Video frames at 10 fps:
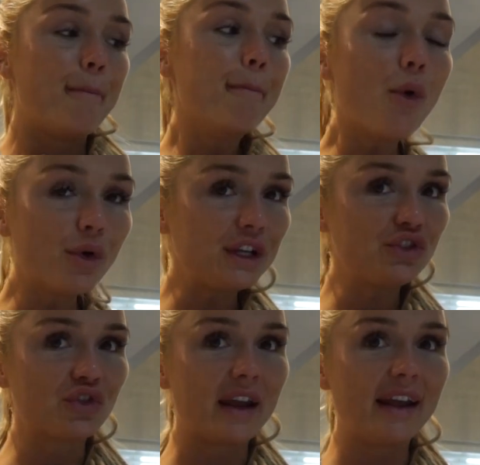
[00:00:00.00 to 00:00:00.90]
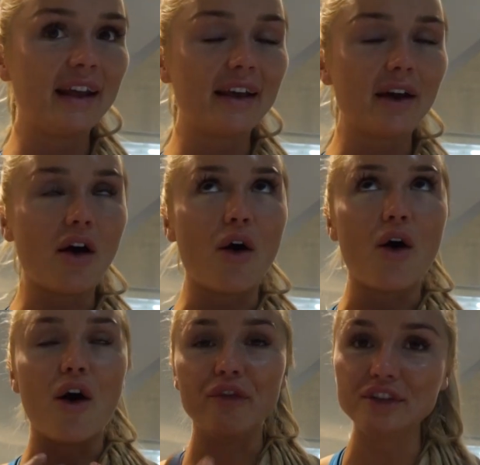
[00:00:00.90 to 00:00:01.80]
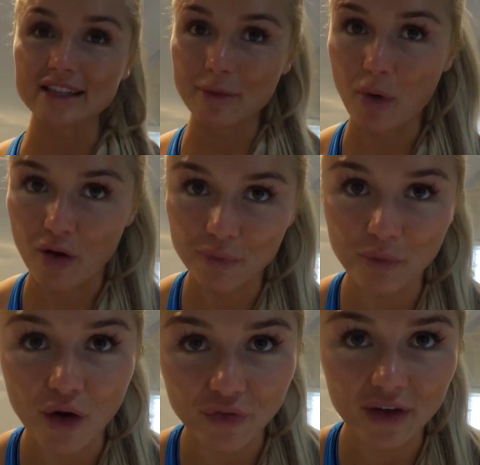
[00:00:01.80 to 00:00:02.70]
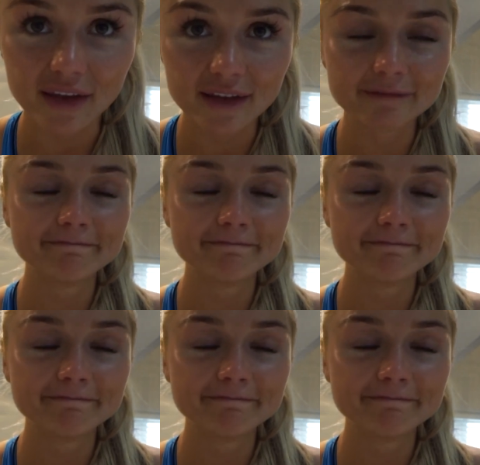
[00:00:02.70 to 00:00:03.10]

morning drink, obviously apart from coffee.